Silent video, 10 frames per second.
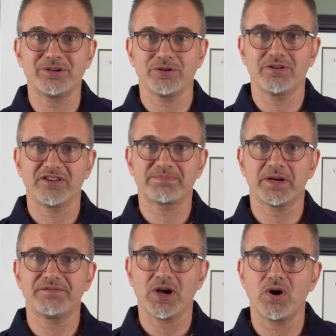to do this, but
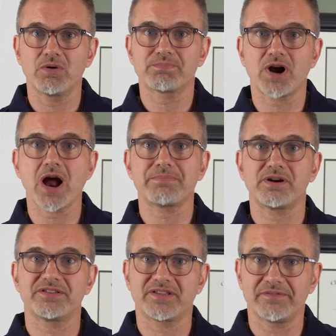if you own
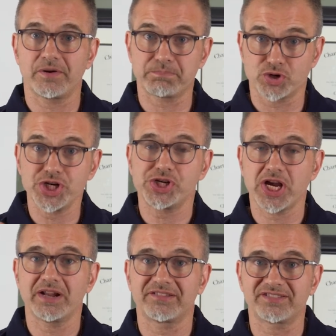properties that have
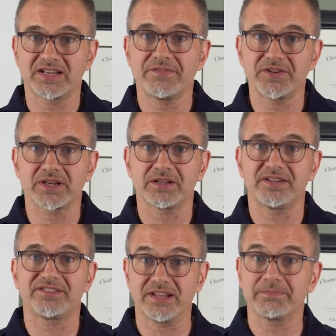appreciated significantly,
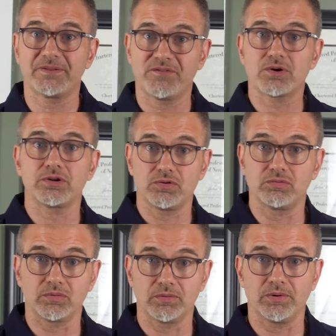selling before the new
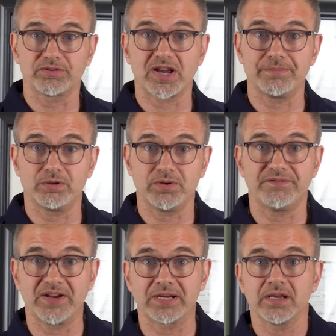rules come into
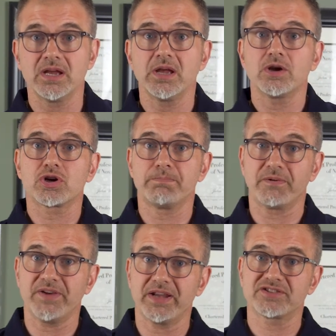effect could
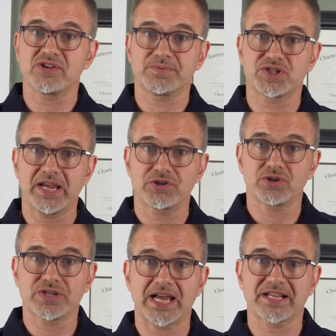prevent a substantial
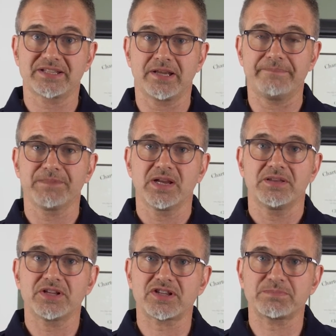tax hit.
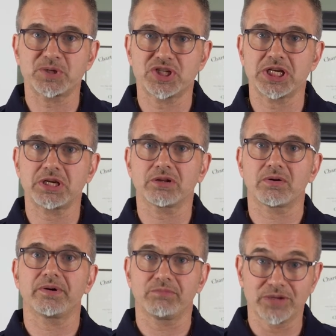This is
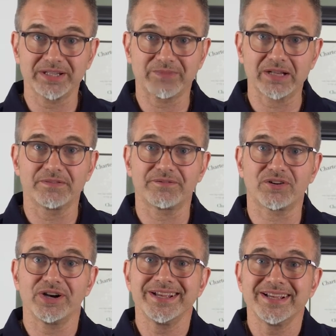particularly relevant
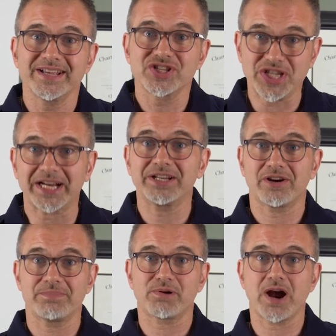for
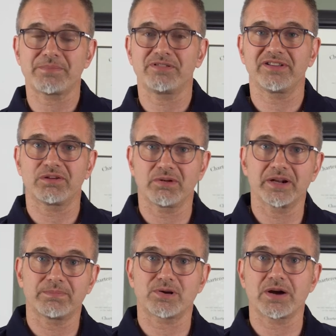secondary properties like
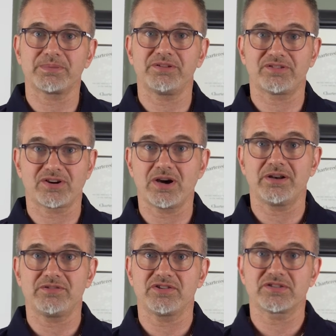rental properties or
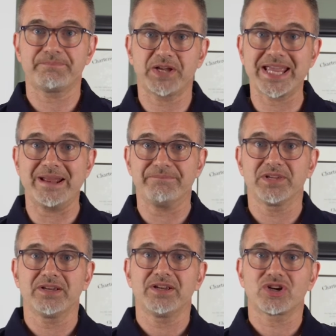cottages. Again,
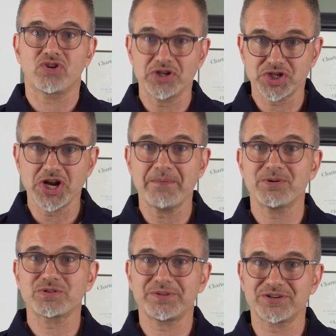crunch
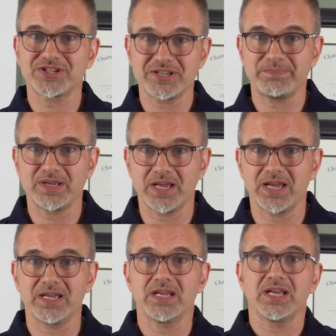numbers with your
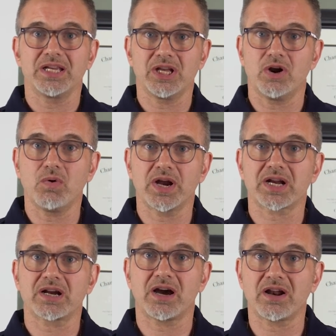CPA. You don't want to
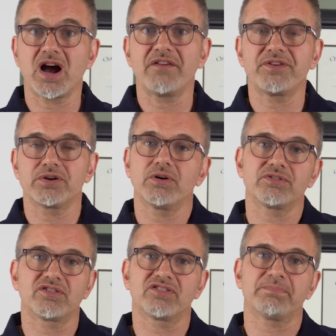cut off your nose
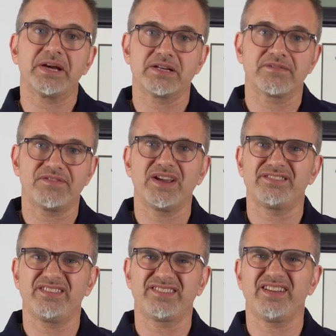to spite your face
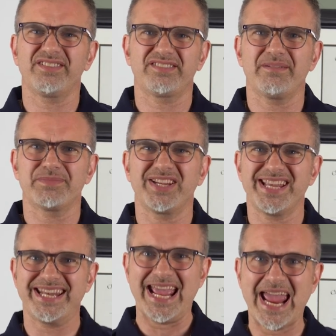and sell something
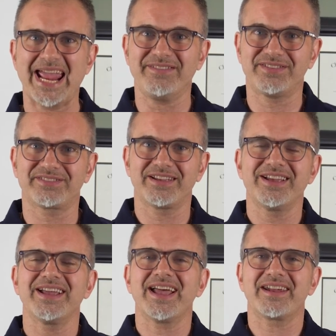in haste
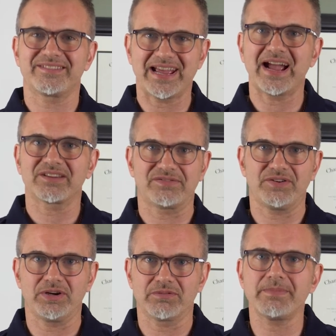at a tax
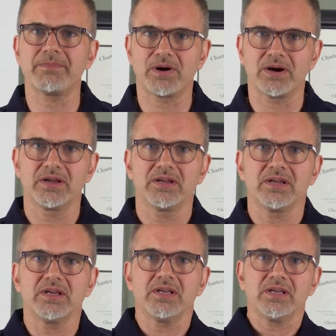fear. Remember,
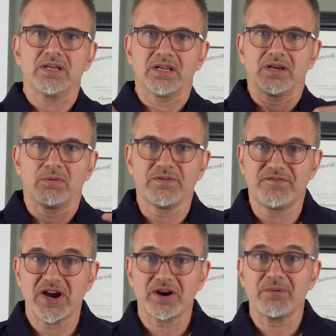we
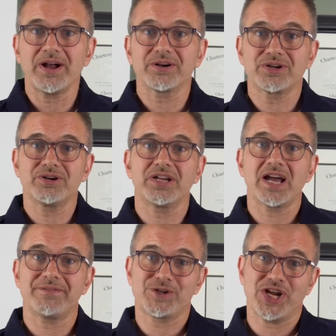very well could
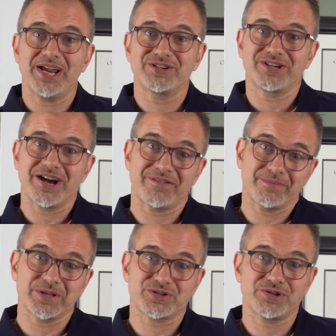have a change in
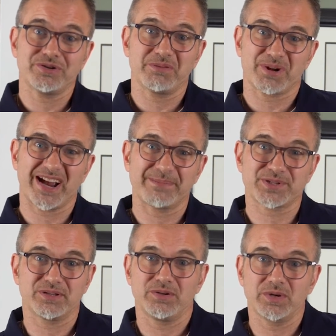government soon, and perhaps
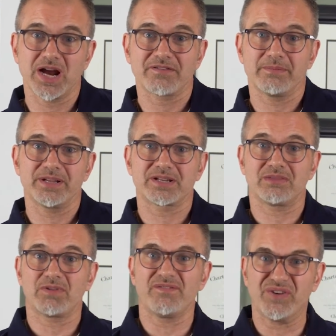the new government
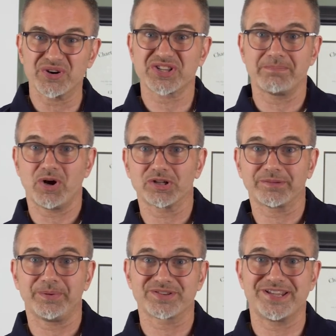can reverse the
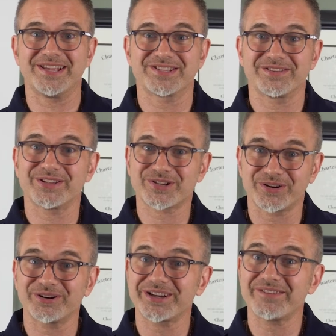multiple sins of this
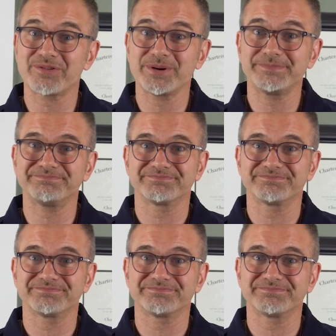current government.